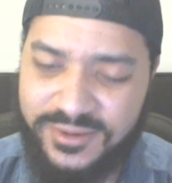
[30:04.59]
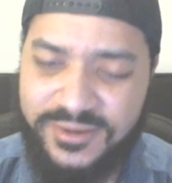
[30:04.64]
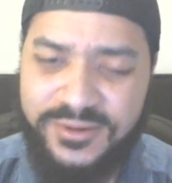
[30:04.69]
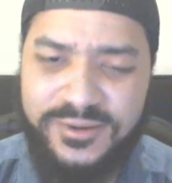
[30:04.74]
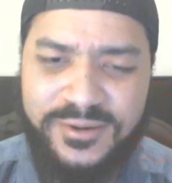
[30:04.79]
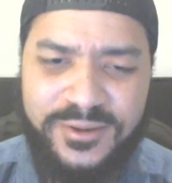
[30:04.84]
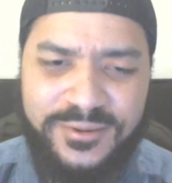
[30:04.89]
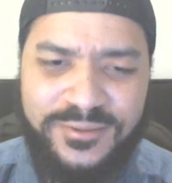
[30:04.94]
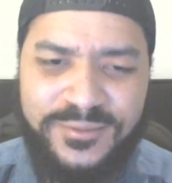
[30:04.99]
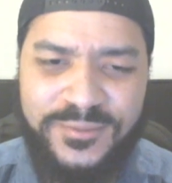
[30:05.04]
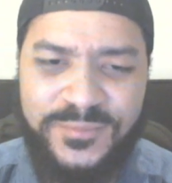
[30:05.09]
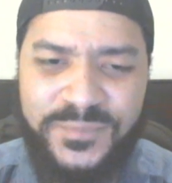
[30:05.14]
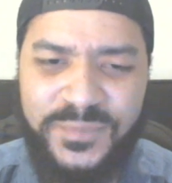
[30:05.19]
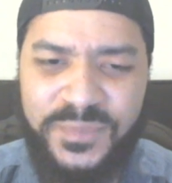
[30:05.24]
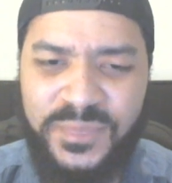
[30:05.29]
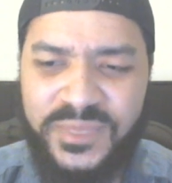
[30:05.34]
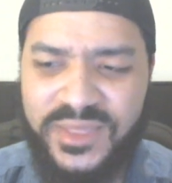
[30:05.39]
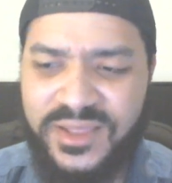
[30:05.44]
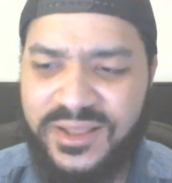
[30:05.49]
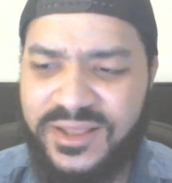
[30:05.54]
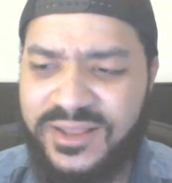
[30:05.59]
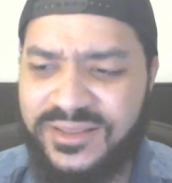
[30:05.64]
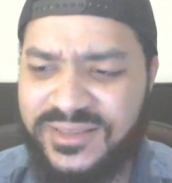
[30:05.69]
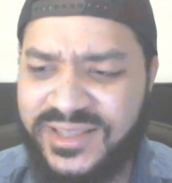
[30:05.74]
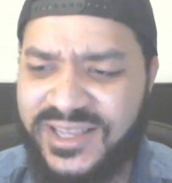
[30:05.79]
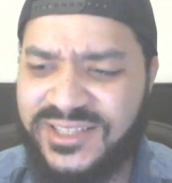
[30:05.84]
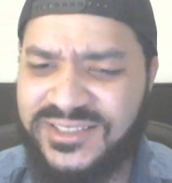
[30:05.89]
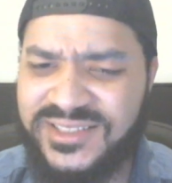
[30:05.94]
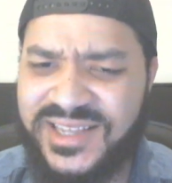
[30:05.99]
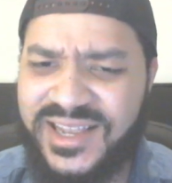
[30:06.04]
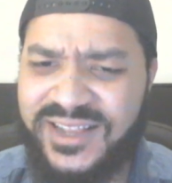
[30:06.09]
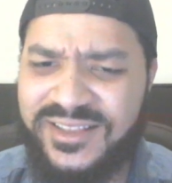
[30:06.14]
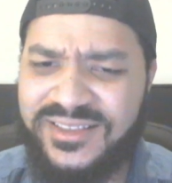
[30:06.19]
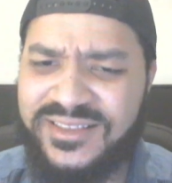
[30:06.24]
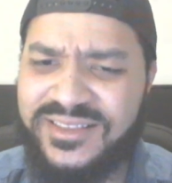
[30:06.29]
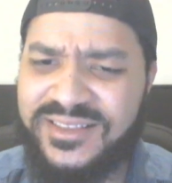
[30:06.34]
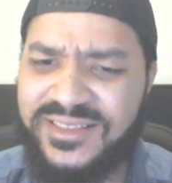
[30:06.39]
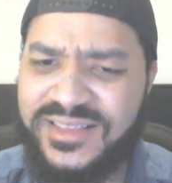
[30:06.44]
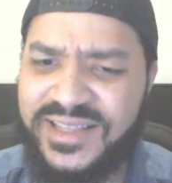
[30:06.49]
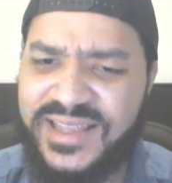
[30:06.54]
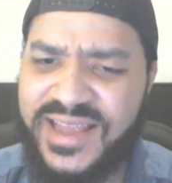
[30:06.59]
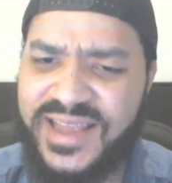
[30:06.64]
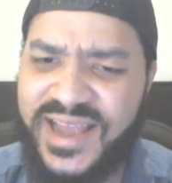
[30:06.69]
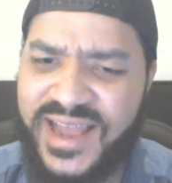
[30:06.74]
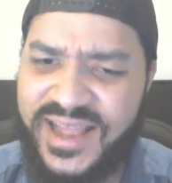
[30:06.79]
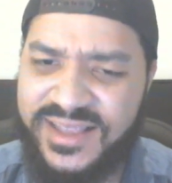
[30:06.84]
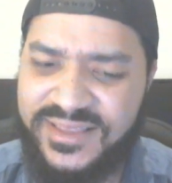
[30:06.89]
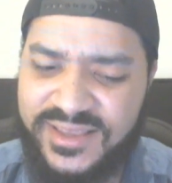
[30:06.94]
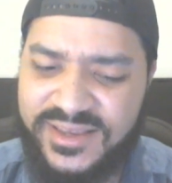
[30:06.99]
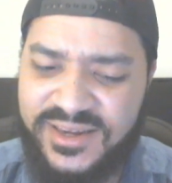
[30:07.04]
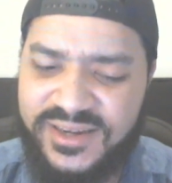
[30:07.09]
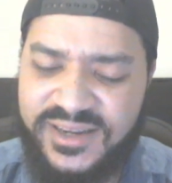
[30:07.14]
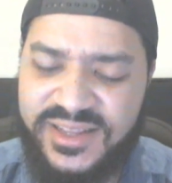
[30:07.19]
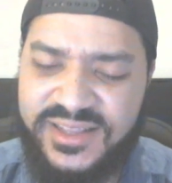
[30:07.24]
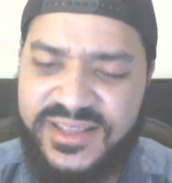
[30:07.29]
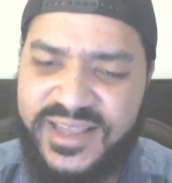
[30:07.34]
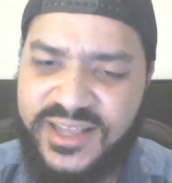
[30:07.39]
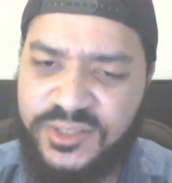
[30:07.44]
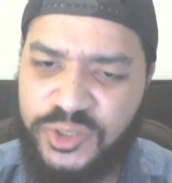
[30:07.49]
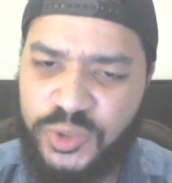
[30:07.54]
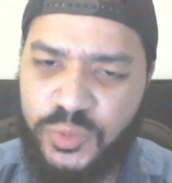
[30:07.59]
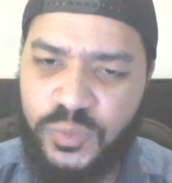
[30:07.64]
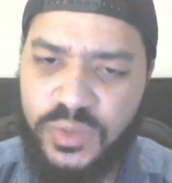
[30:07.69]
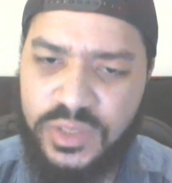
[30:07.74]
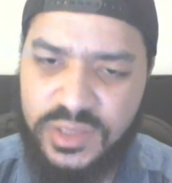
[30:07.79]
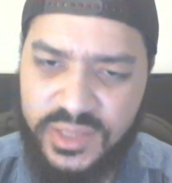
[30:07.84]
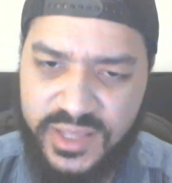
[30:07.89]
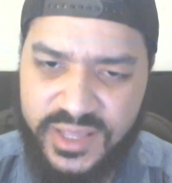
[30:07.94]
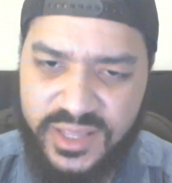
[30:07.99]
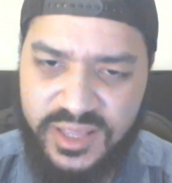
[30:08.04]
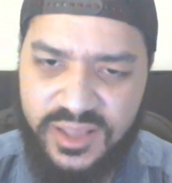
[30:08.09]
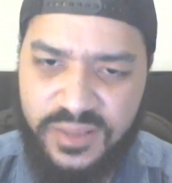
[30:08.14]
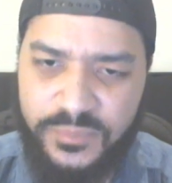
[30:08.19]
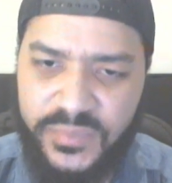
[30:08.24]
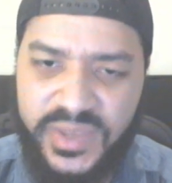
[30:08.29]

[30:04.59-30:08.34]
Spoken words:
You know? That's not the identity that you claim.